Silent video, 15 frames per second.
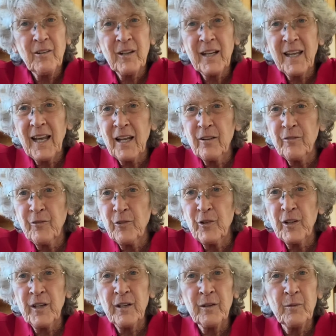in
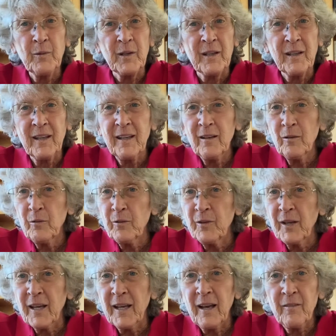California, we hear the
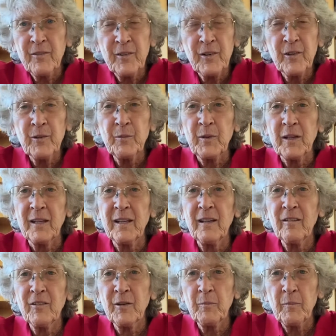governor, we
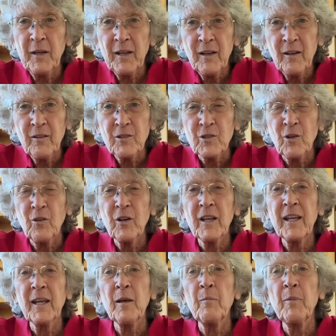hear the mayor
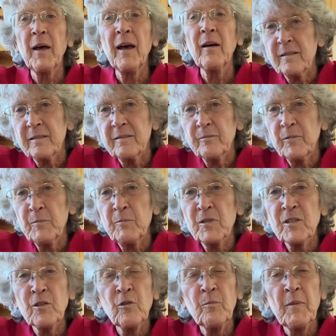talking about, we
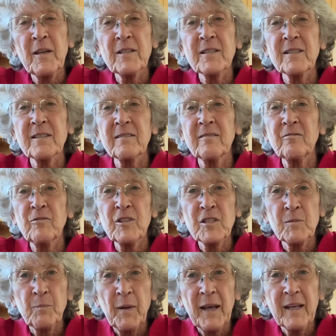still must
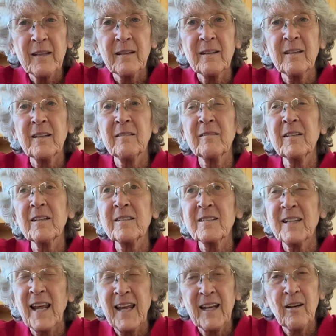respect the
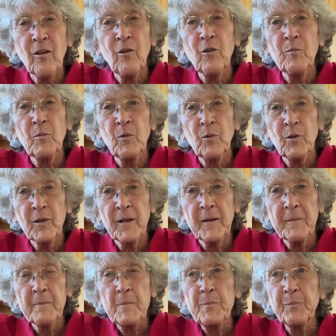stay-at-home
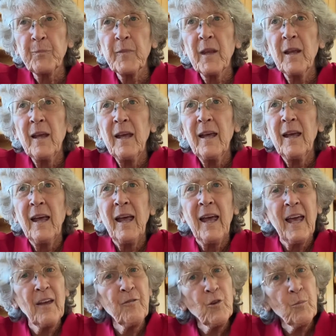order.
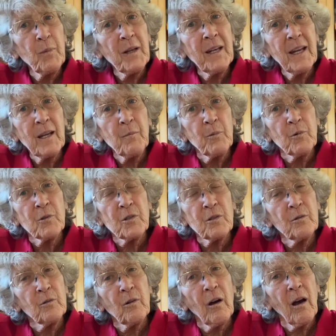Have you been able
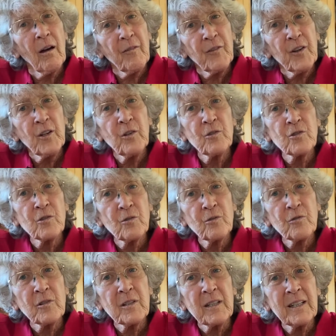to offer your
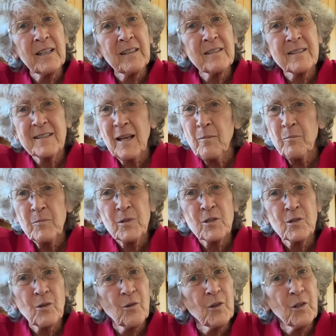children some
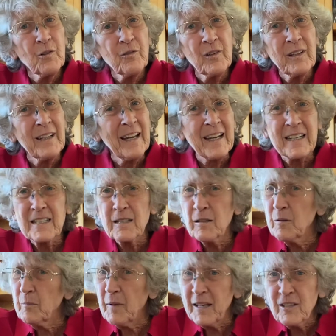sort of an
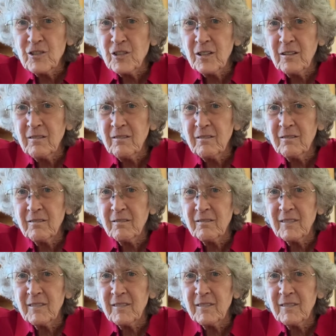explanation